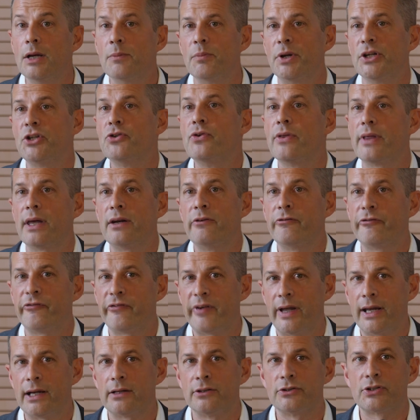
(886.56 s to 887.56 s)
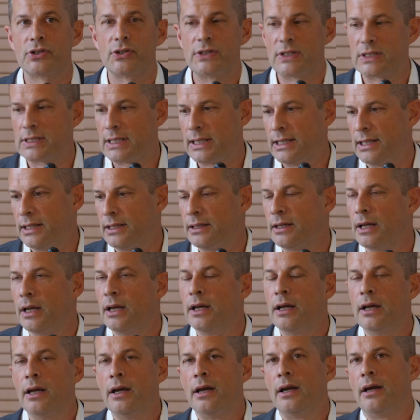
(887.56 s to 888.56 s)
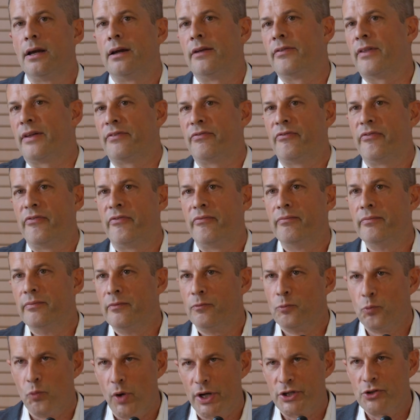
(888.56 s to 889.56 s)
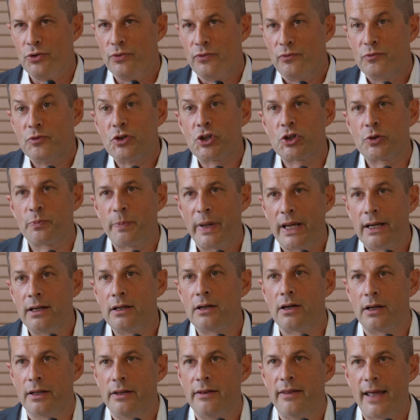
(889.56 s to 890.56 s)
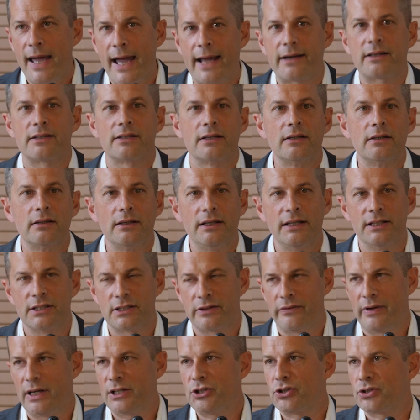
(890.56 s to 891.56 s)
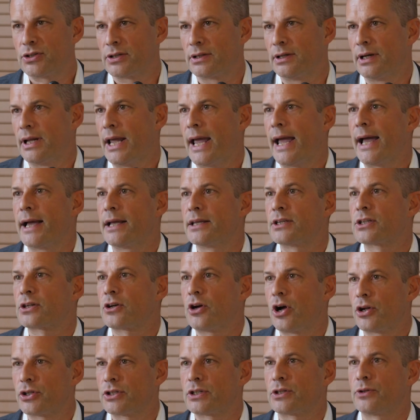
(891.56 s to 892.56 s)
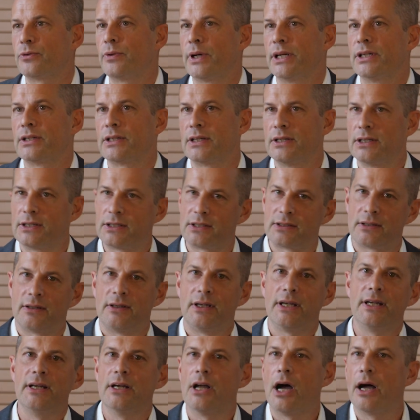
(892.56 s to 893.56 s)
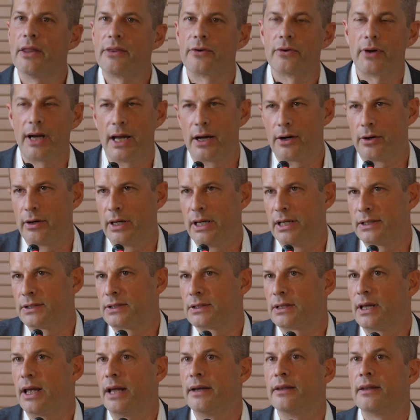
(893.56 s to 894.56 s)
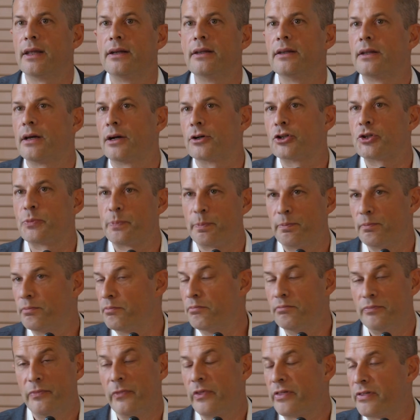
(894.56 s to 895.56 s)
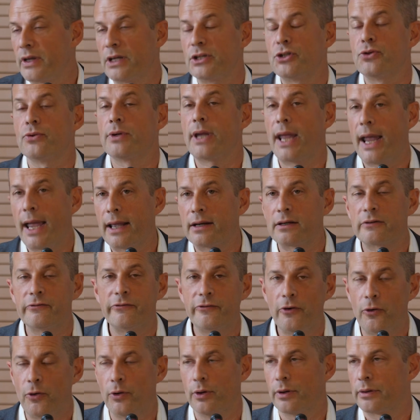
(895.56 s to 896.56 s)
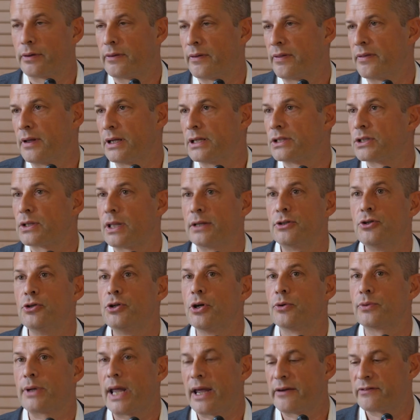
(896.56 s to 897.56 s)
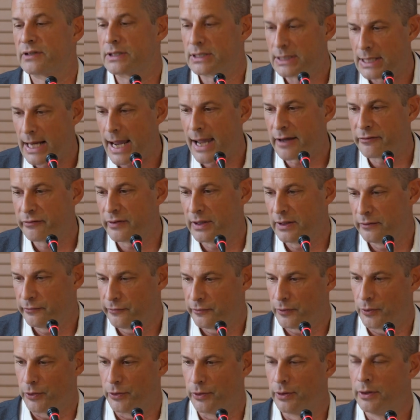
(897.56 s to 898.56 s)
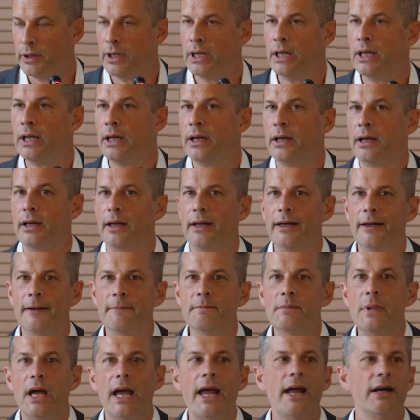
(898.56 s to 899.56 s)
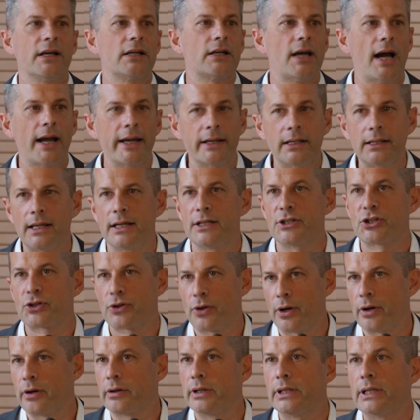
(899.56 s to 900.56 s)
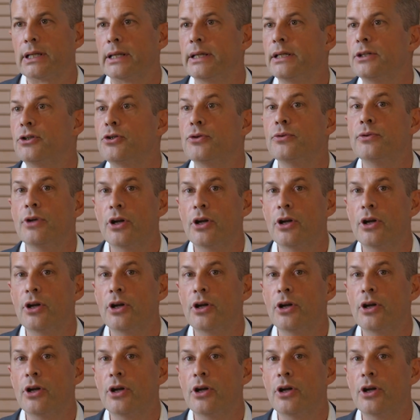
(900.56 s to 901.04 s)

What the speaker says: But you then fail to see that what you spend on that intervention has consequences in other areas. And then there's things you can't afford, things that you don't have staffing for. And guidelines currently do